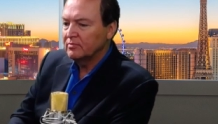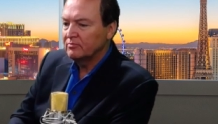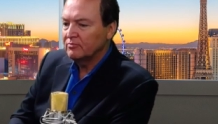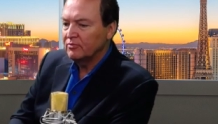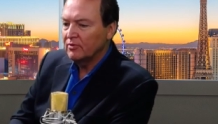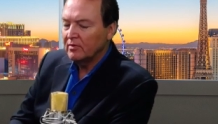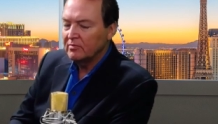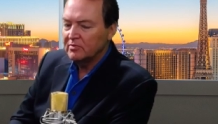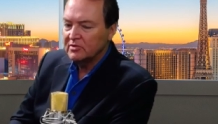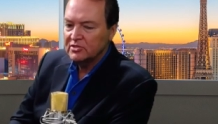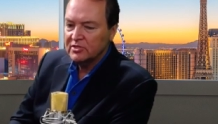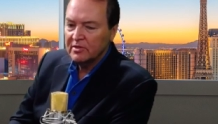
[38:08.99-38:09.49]

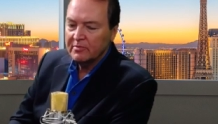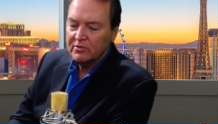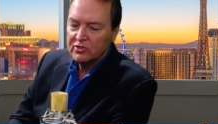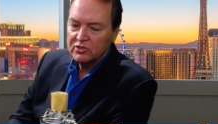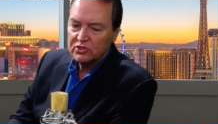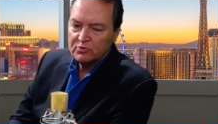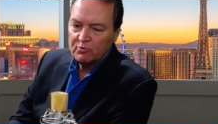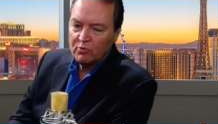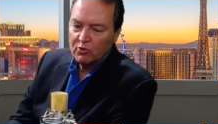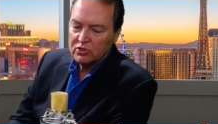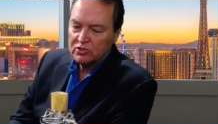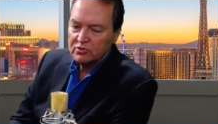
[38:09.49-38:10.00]
probably some of the
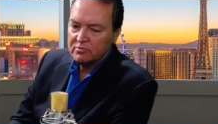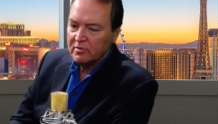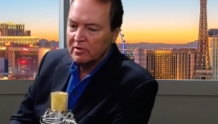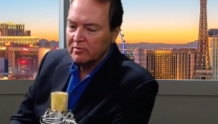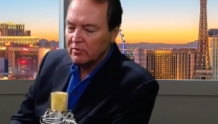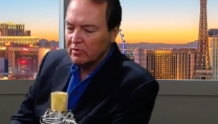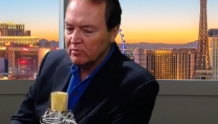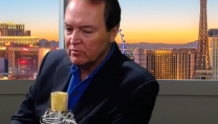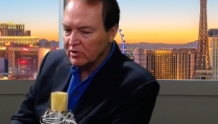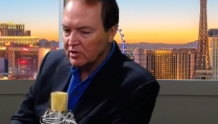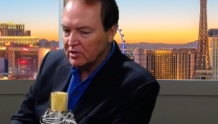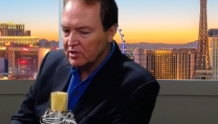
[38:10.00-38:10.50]
sports
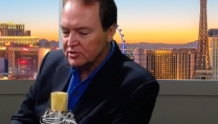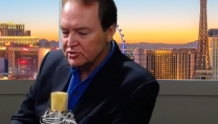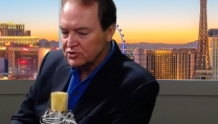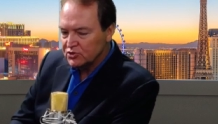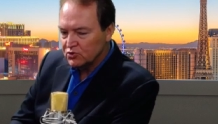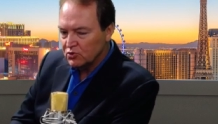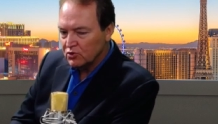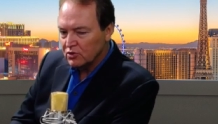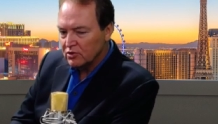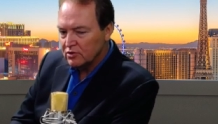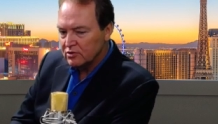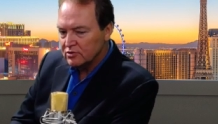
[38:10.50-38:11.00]
memorabilia
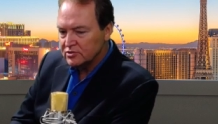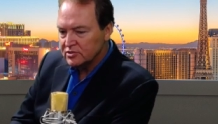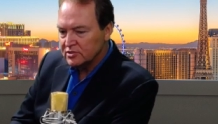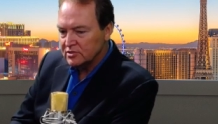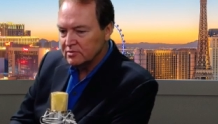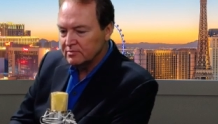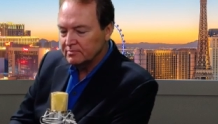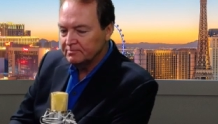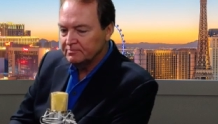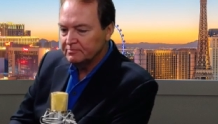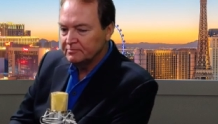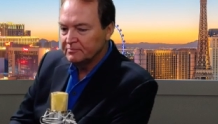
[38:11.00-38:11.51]
stores
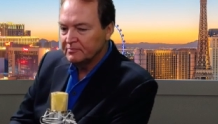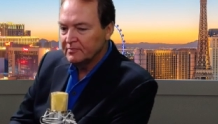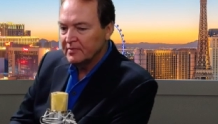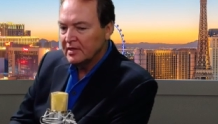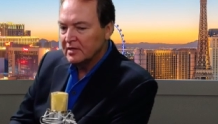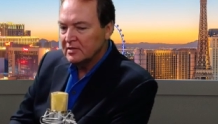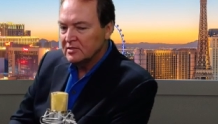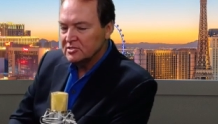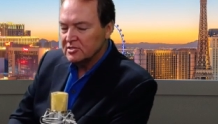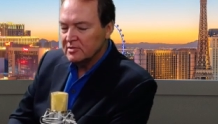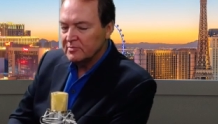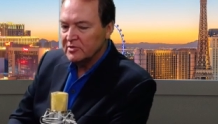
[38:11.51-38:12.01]
and
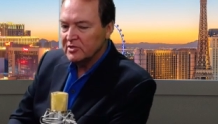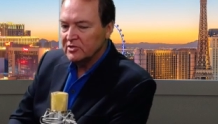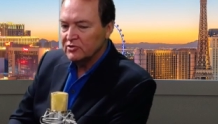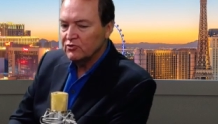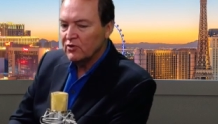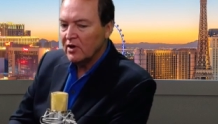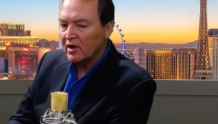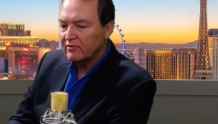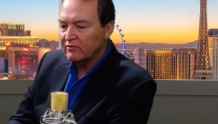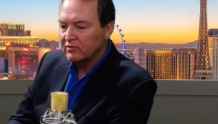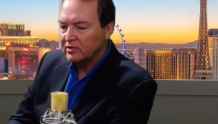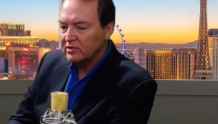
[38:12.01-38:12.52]
some of the
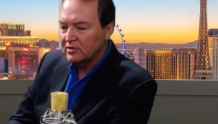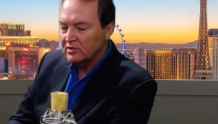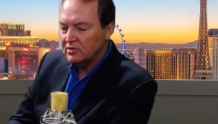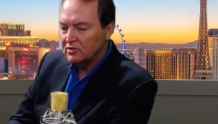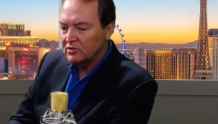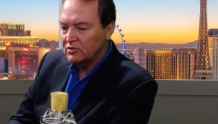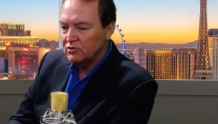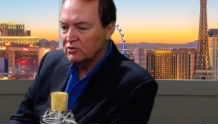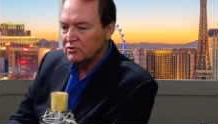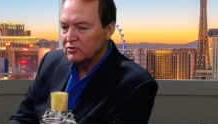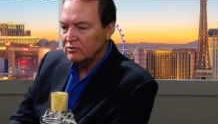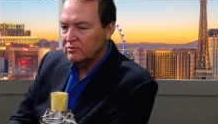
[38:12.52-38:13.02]
traveling that
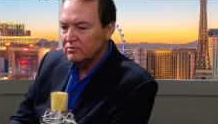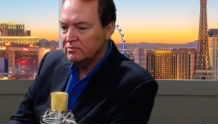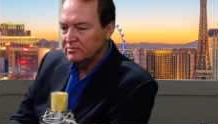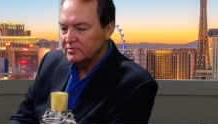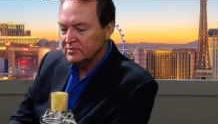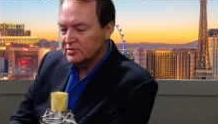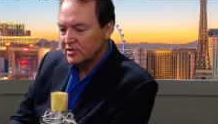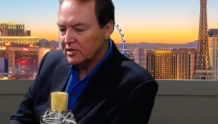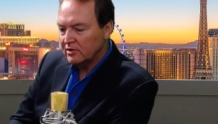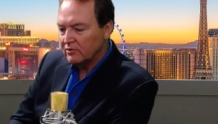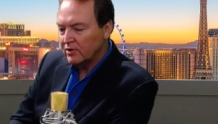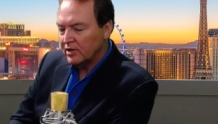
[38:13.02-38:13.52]
you do.
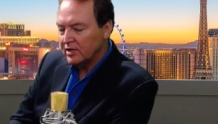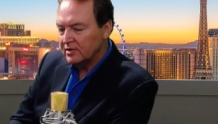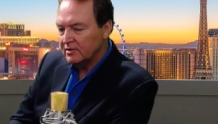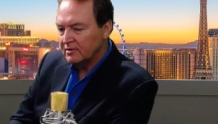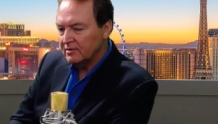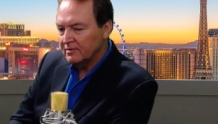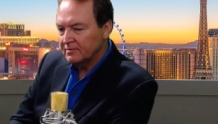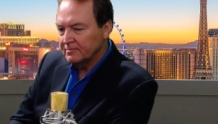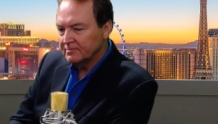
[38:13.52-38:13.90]
Is that right?